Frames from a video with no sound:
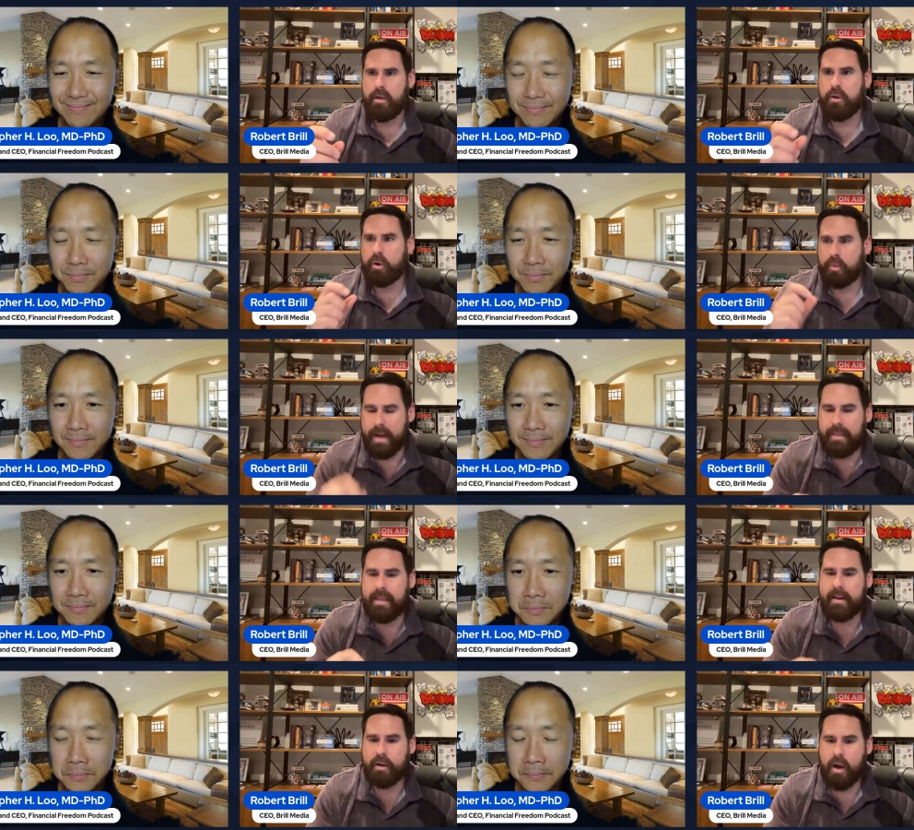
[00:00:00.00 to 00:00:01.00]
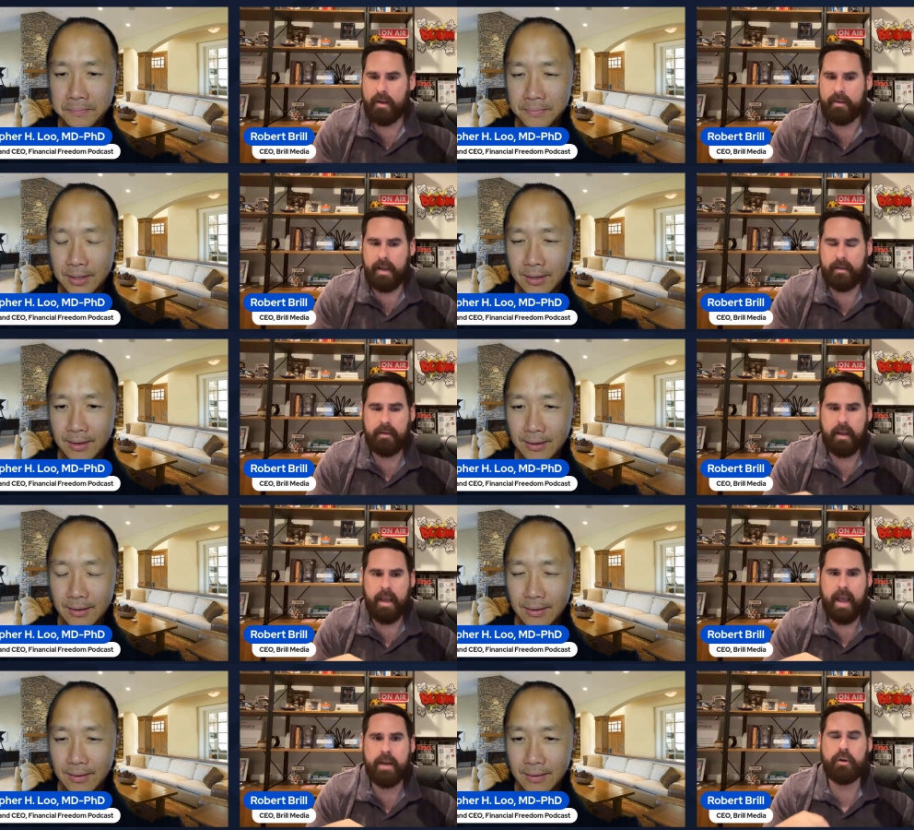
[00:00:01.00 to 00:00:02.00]
Speaker 1: You create that content
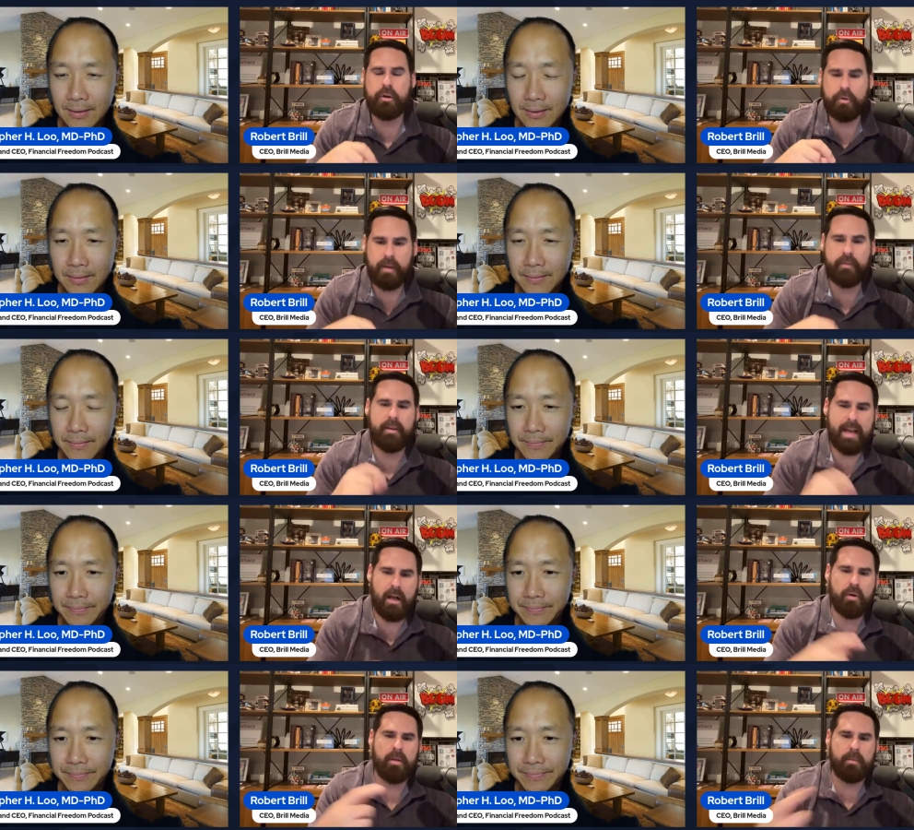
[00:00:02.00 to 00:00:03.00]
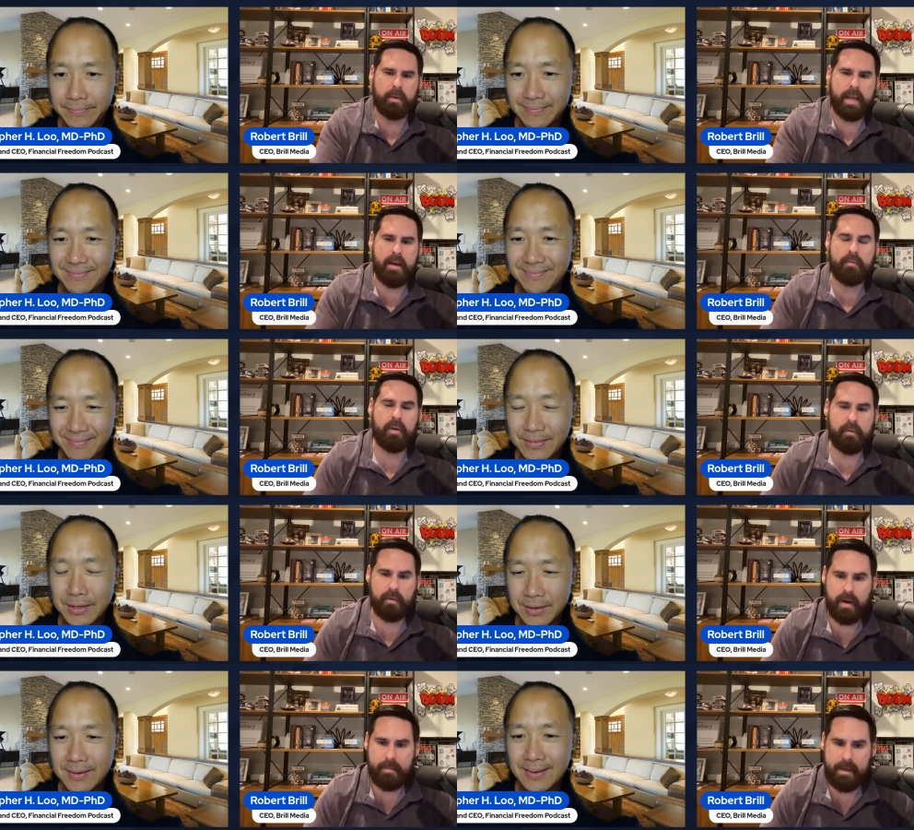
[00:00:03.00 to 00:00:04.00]
and you're trusting the algorithm to get in front of
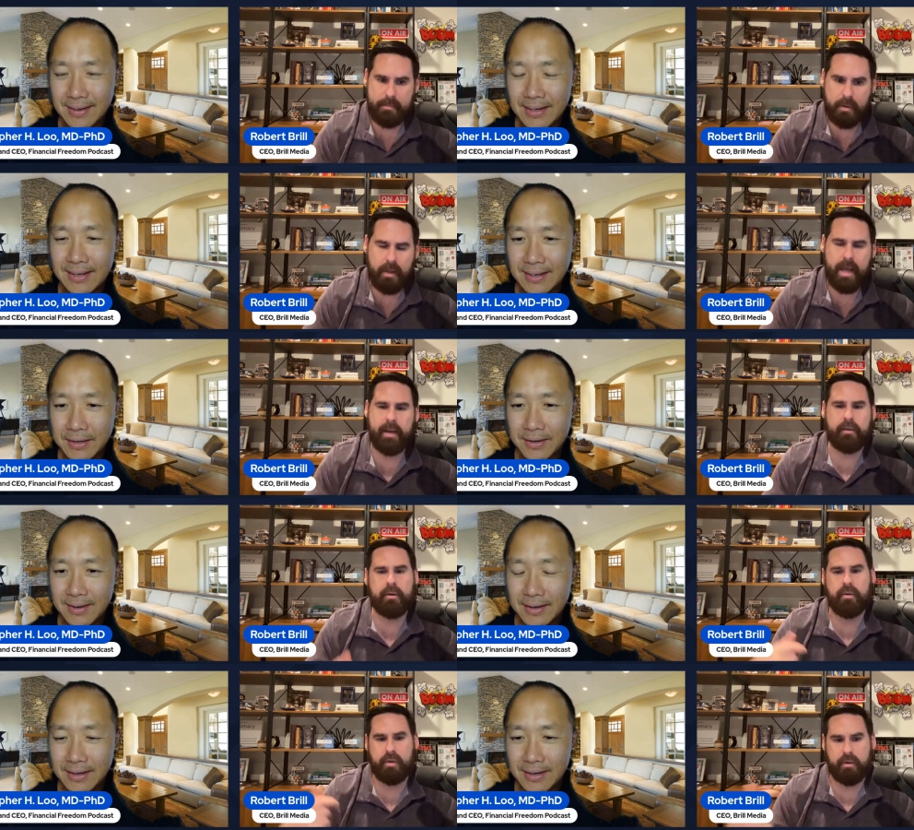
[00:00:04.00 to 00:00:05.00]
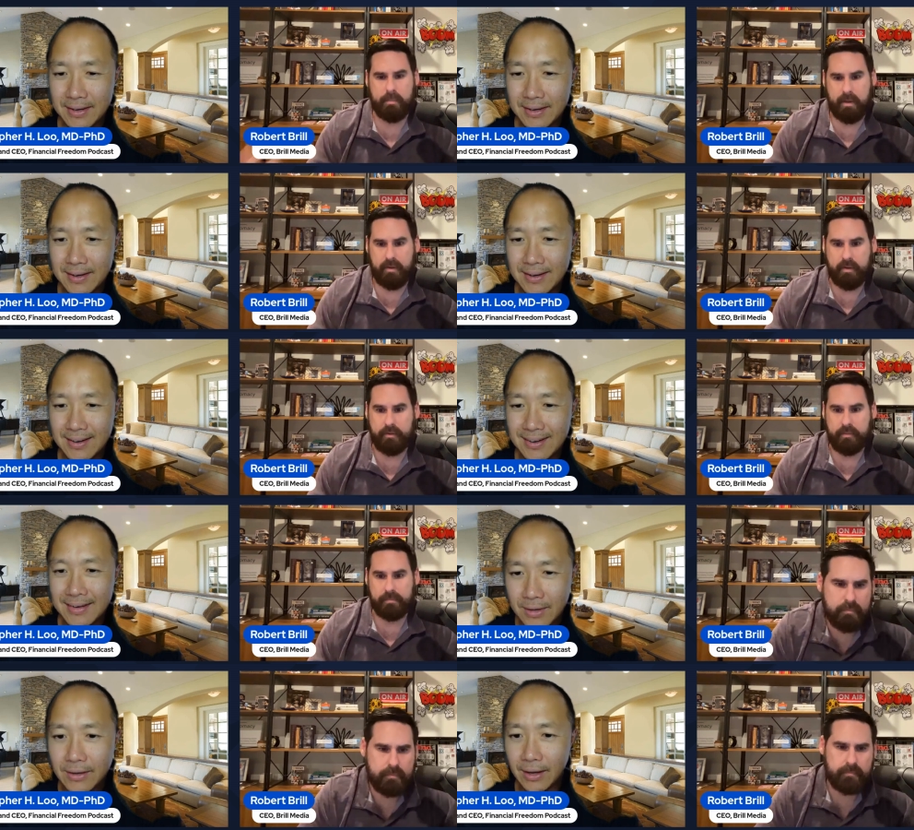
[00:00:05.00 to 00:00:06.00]
the right people, and it turns into business.
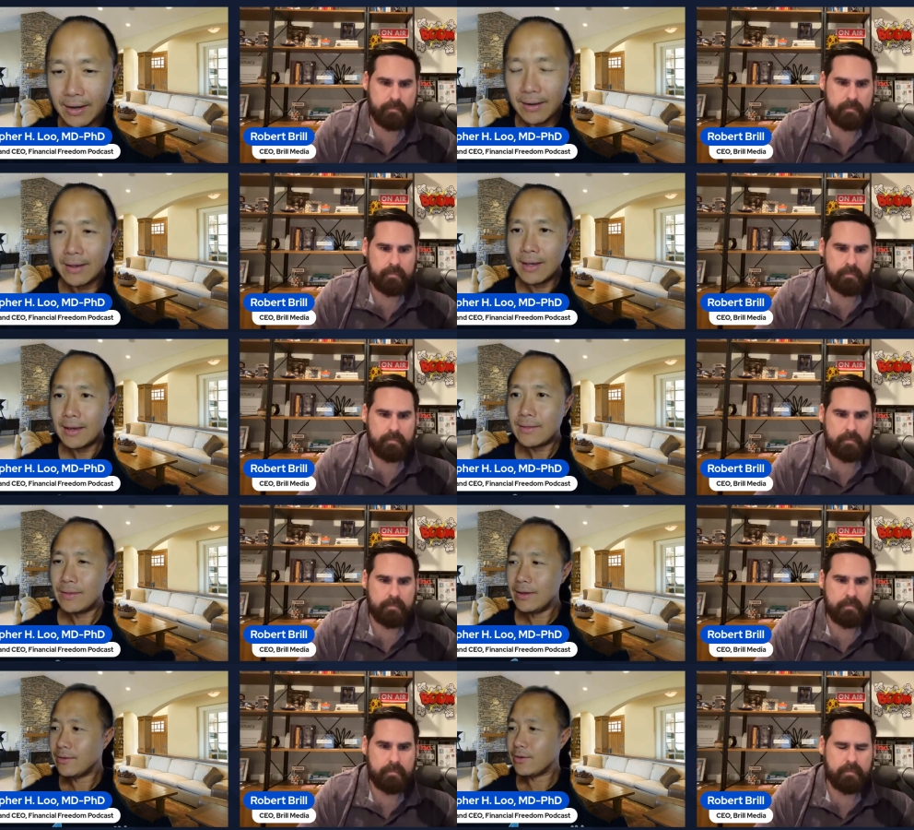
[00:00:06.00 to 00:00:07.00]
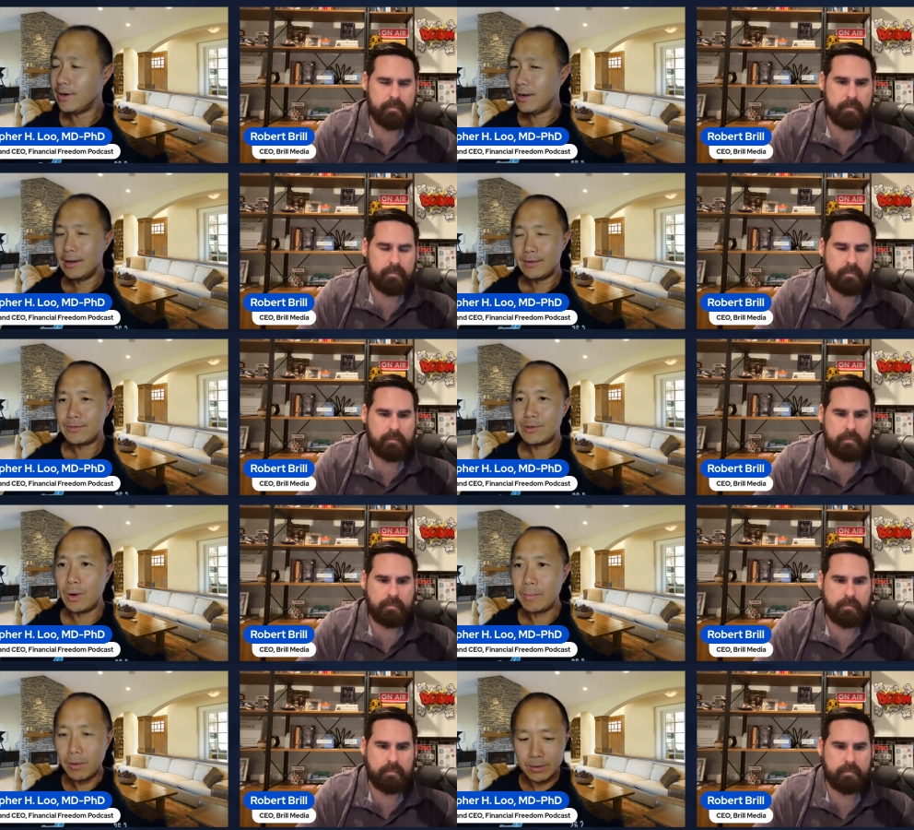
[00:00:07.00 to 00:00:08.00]
Speaker 2: Yeah. The other, uh,
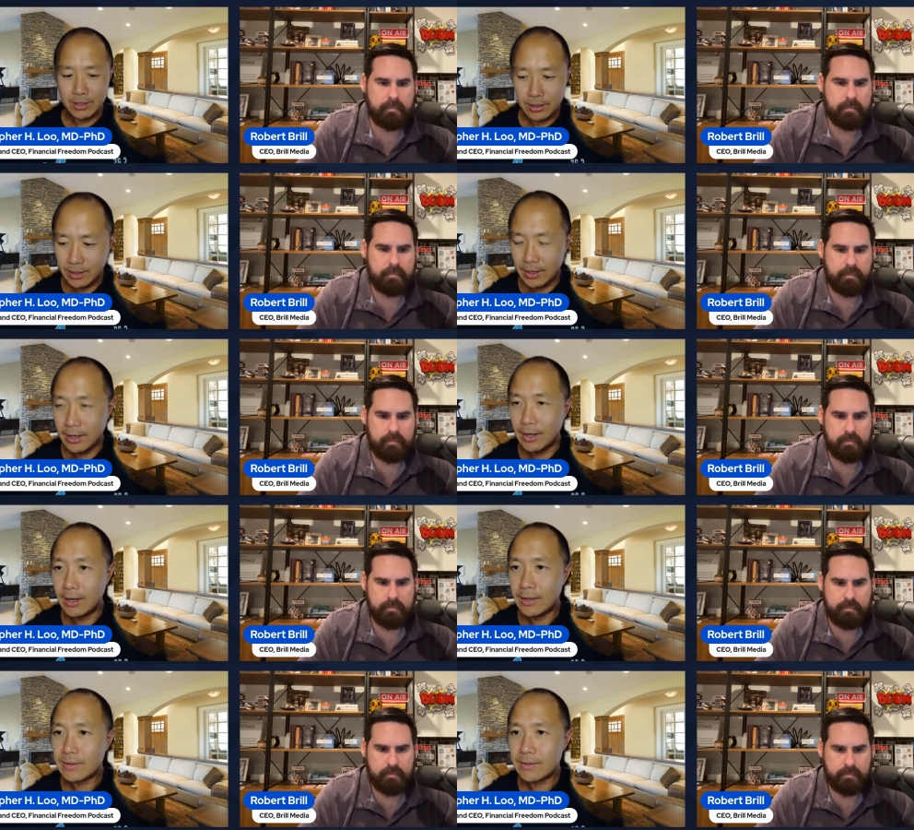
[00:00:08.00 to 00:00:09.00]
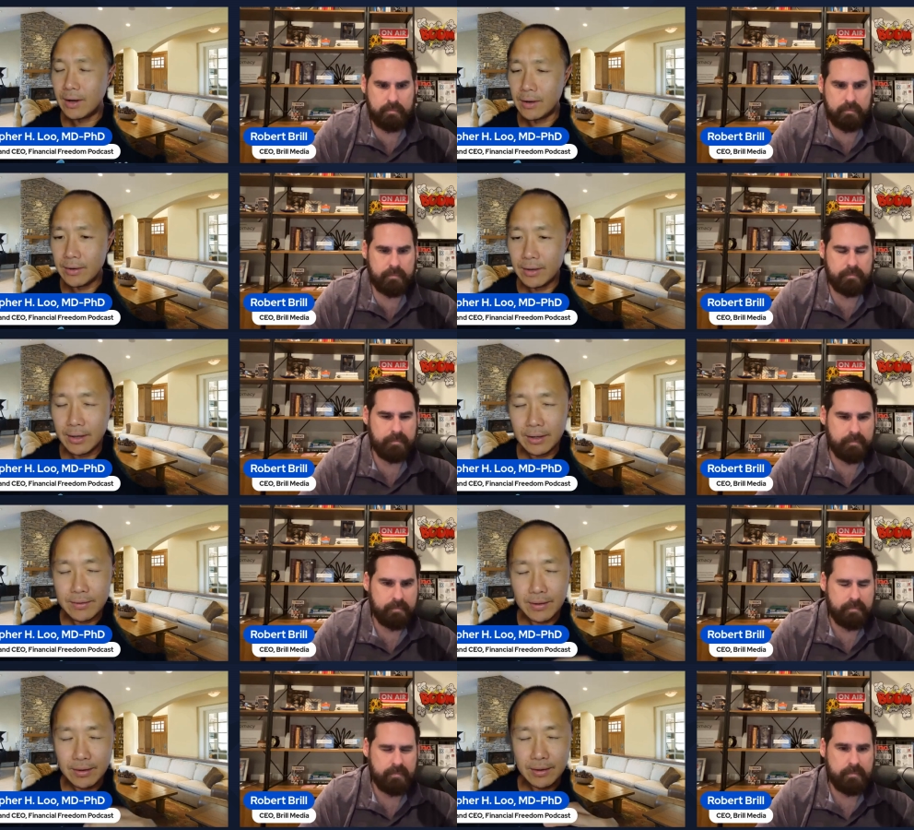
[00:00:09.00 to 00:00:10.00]
so I'm always on uh, on
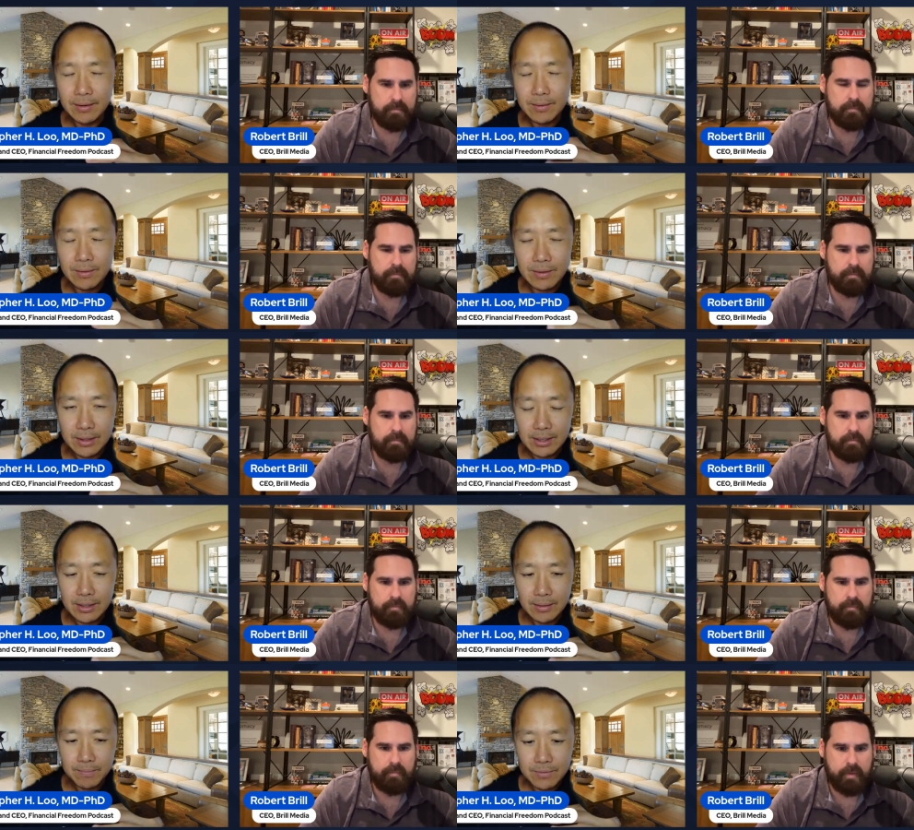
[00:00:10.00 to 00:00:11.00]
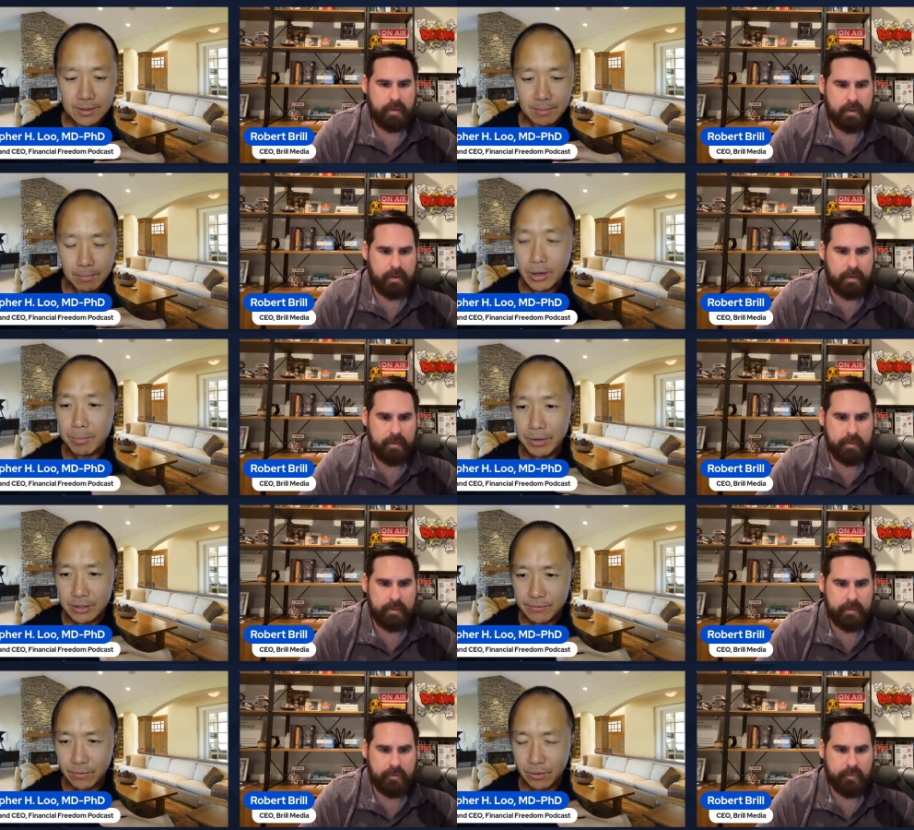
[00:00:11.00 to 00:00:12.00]
uh, the the marketplace